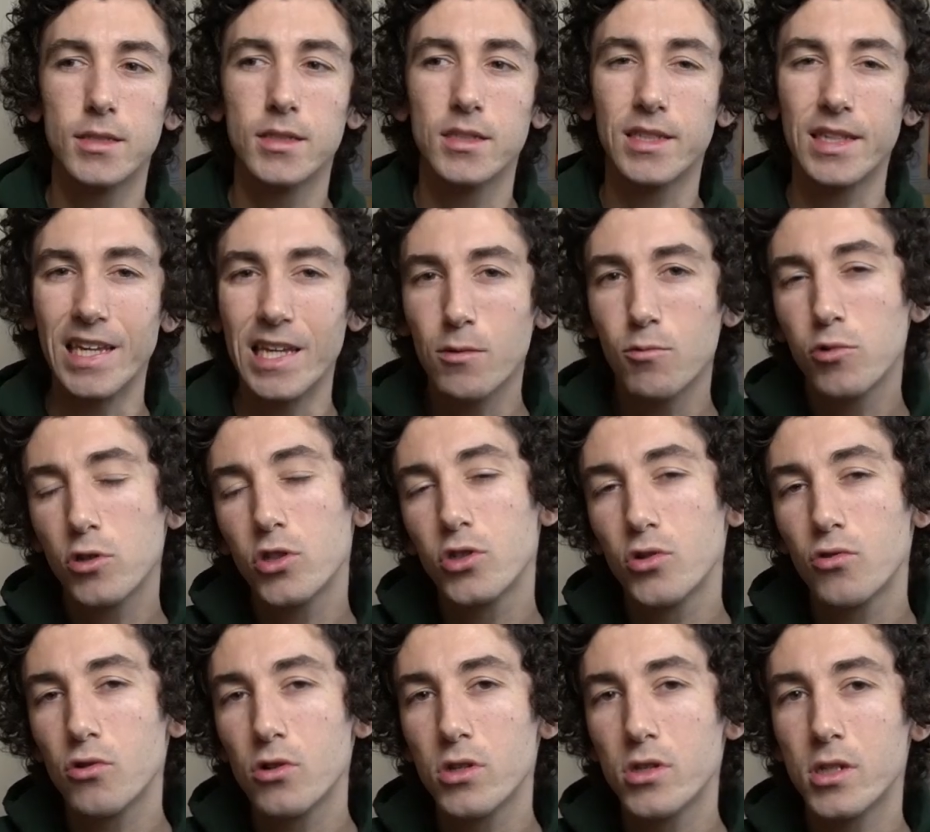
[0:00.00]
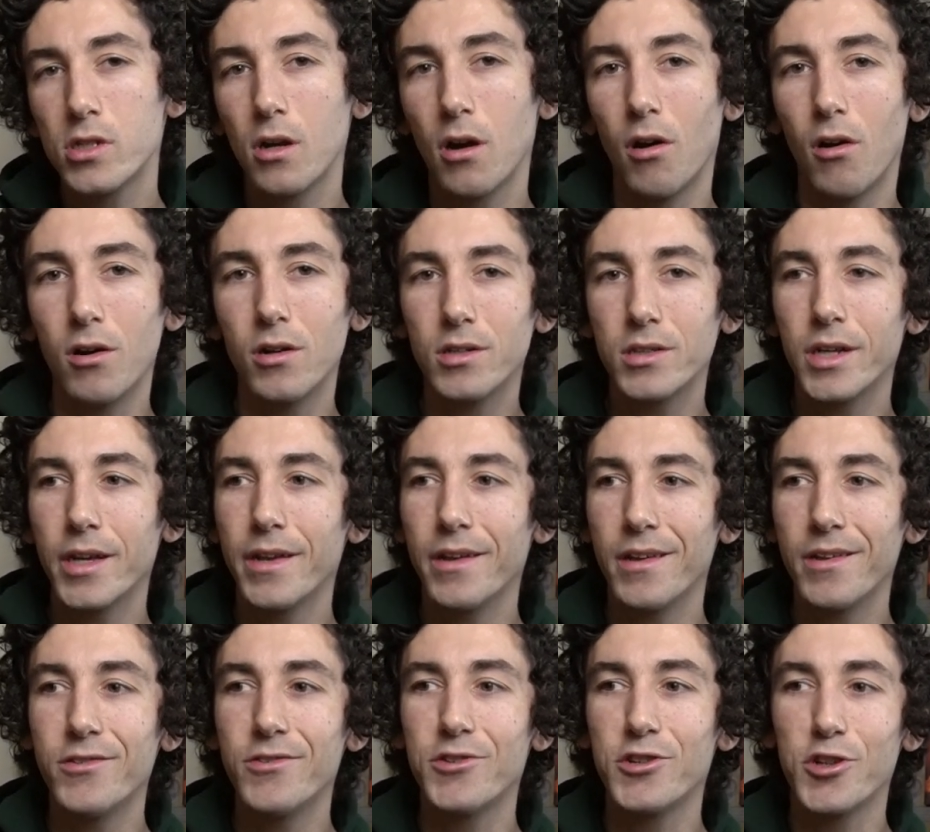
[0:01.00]
Ski resorts aren't an
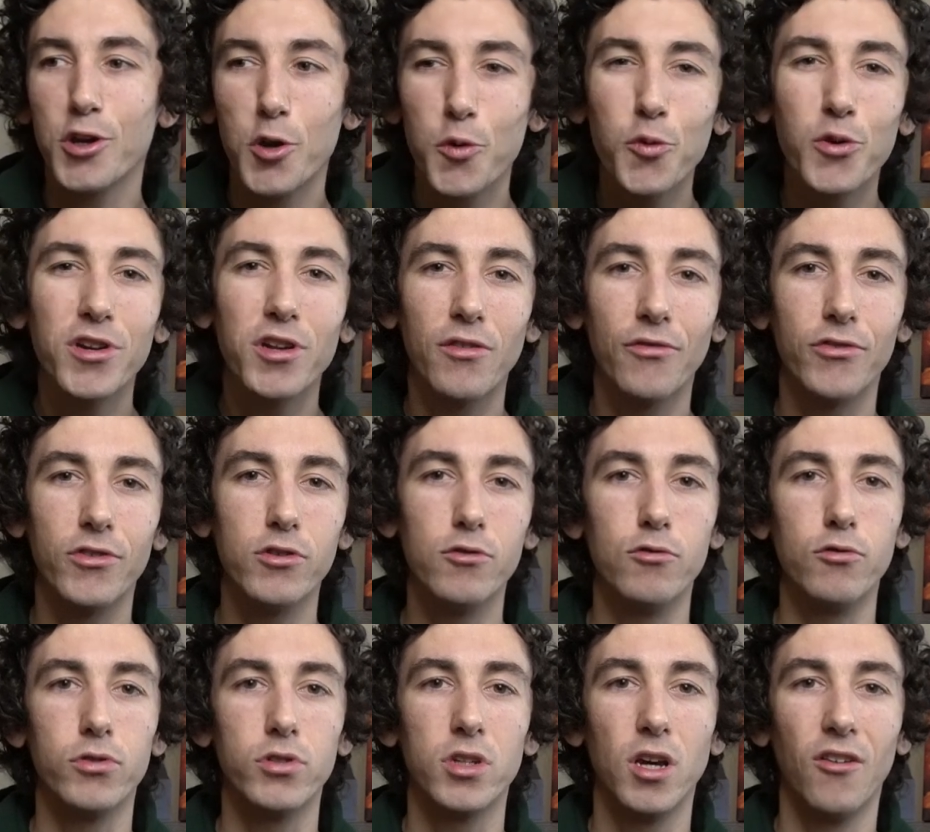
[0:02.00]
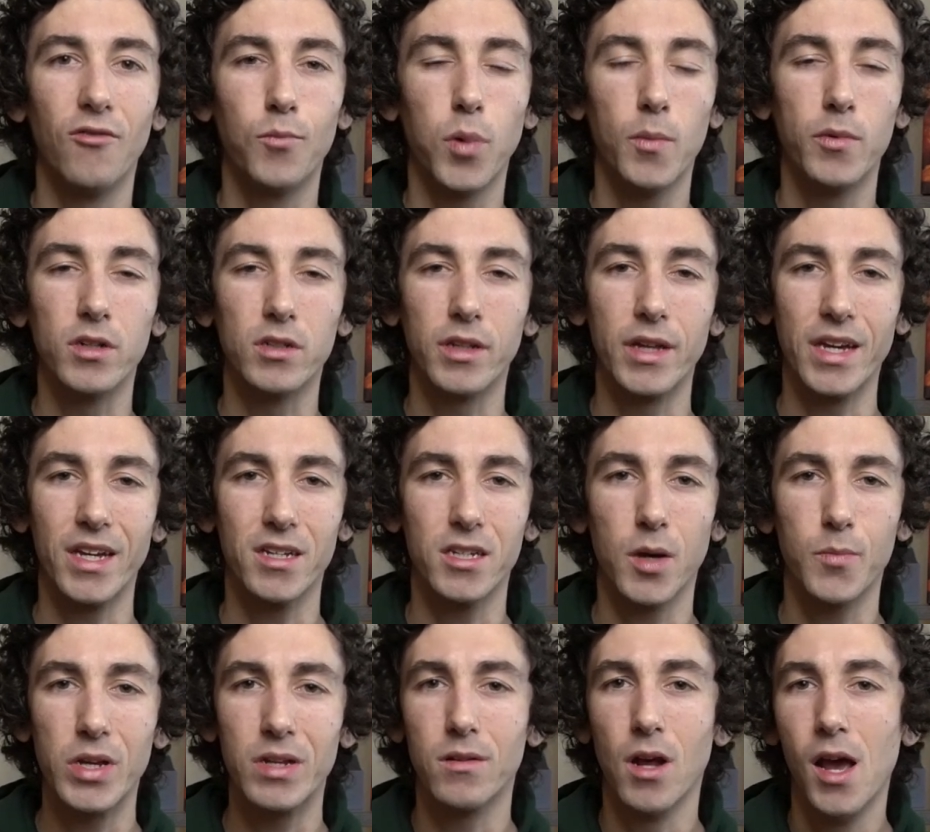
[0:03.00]
intuitive use of public land.
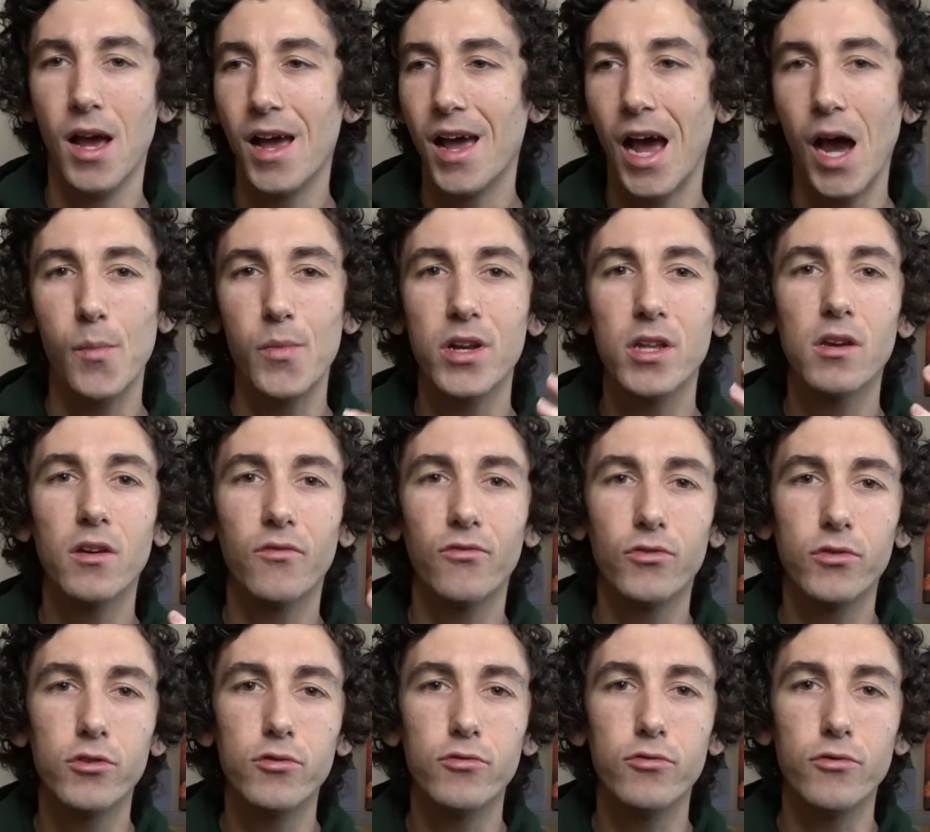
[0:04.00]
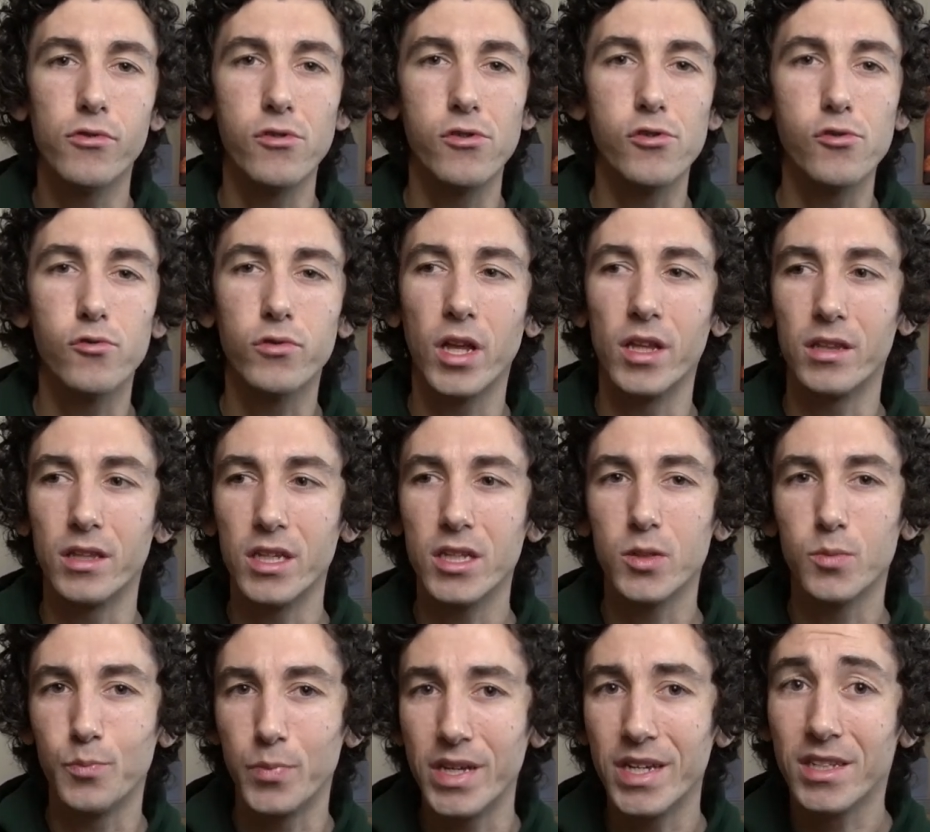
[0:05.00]
I mean, how many of you knew that
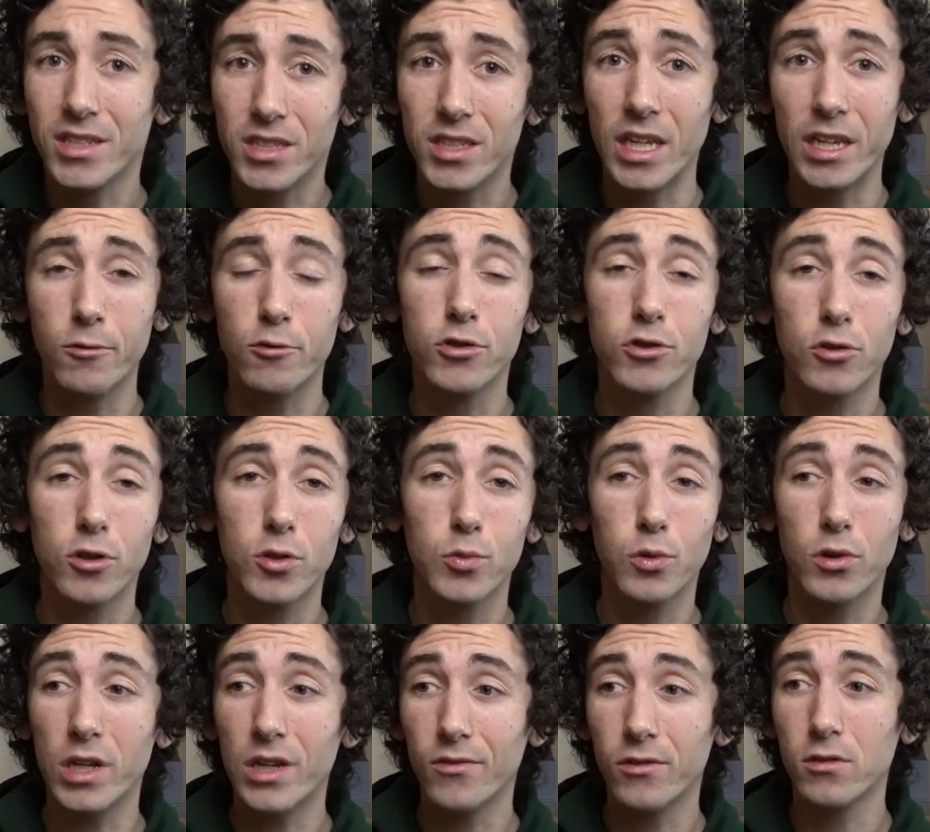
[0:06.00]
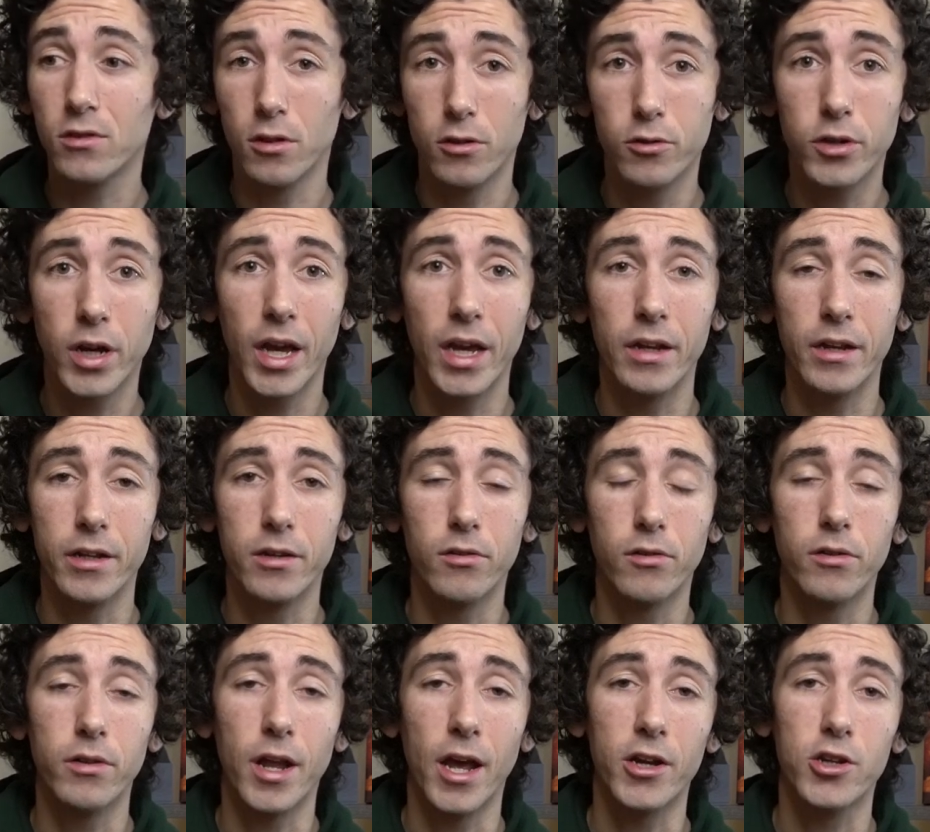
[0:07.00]
these big ski resorts were even located
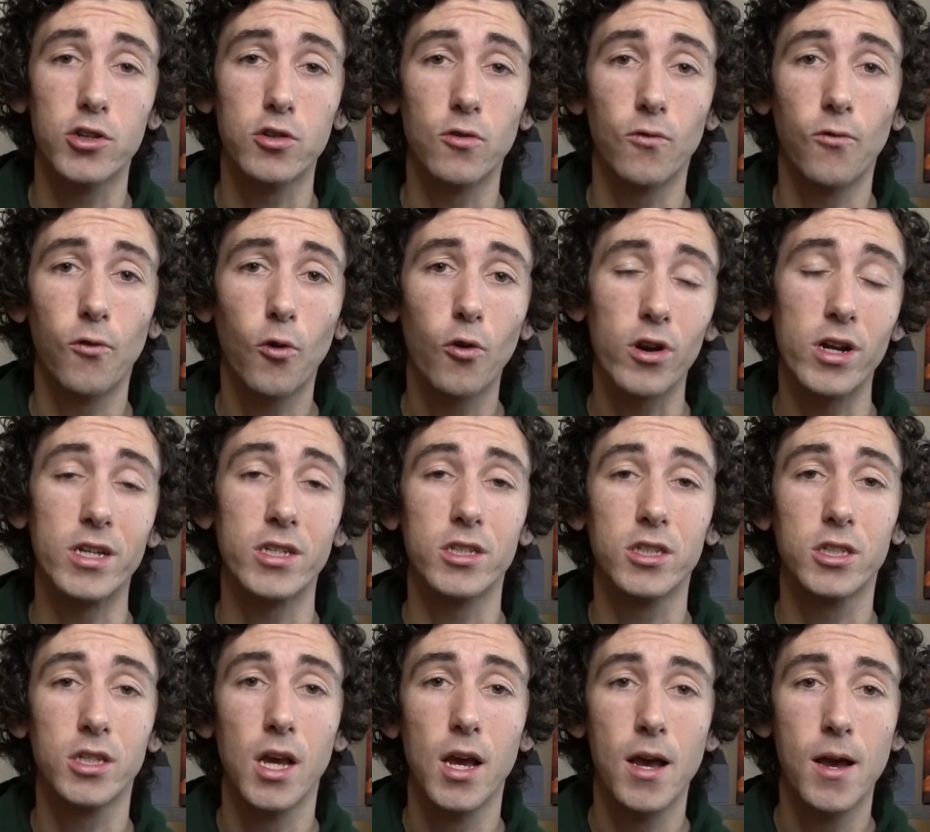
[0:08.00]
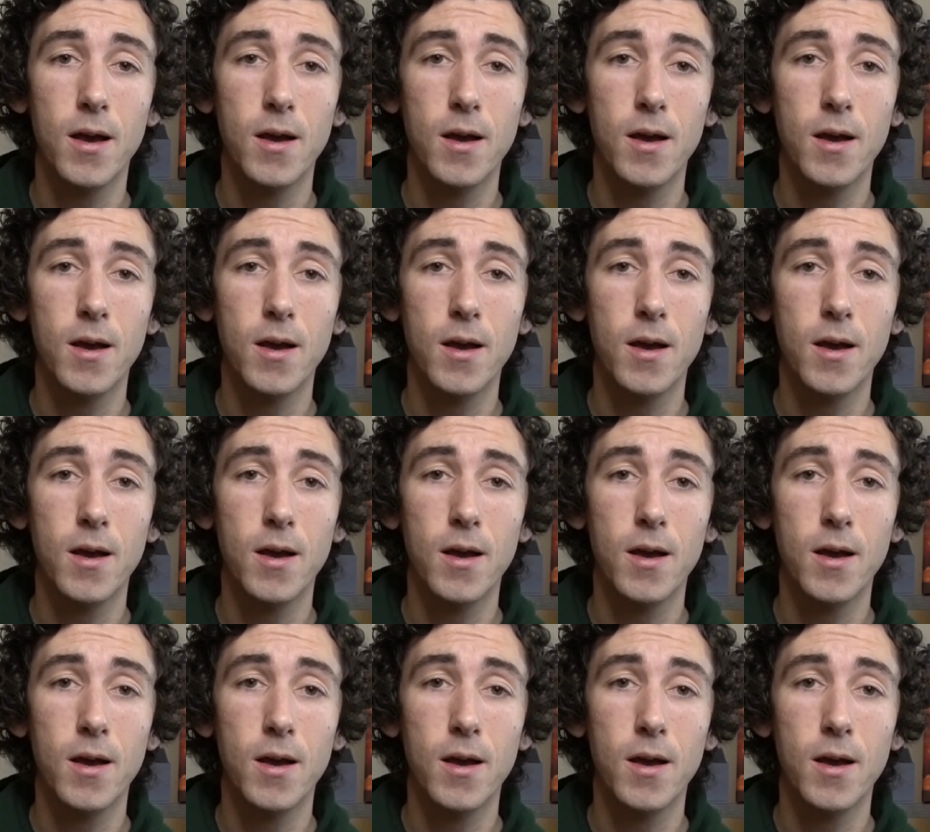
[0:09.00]
on national forests?